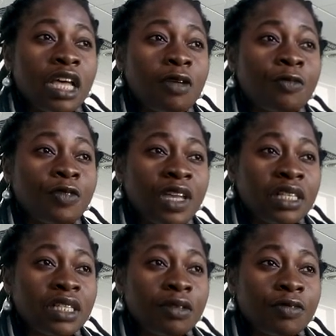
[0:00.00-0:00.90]

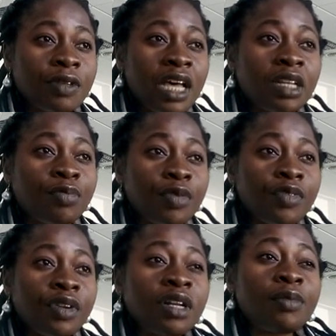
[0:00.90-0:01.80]
effective and
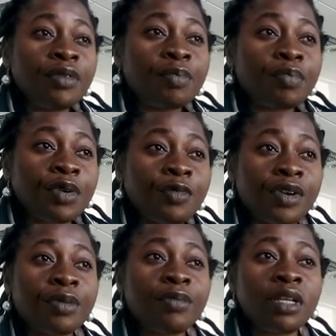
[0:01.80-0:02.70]

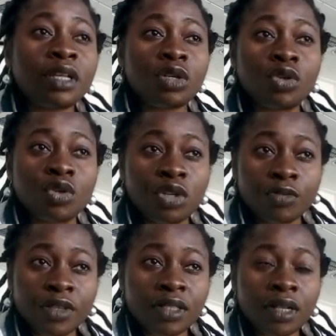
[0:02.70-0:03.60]
preferably
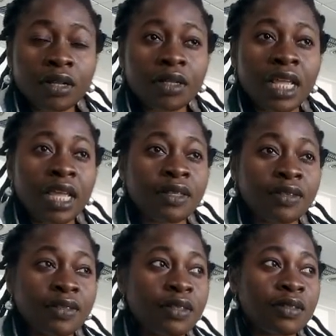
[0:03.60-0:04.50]
universal
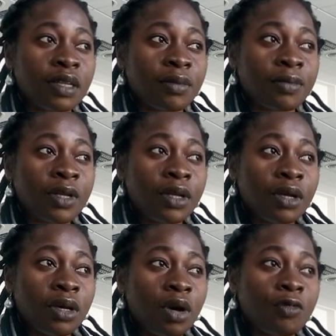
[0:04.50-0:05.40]
and system
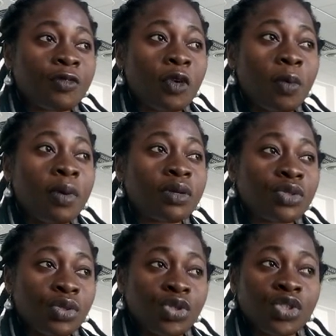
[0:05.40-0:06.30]
of formal
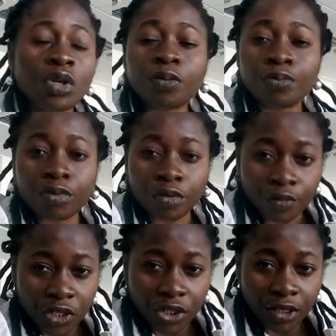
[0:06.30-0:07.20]
social
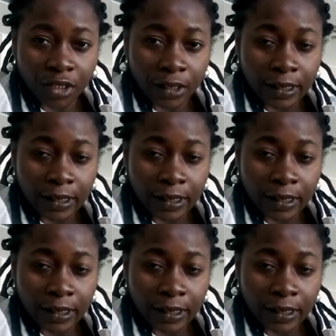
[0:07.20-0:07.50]
provision.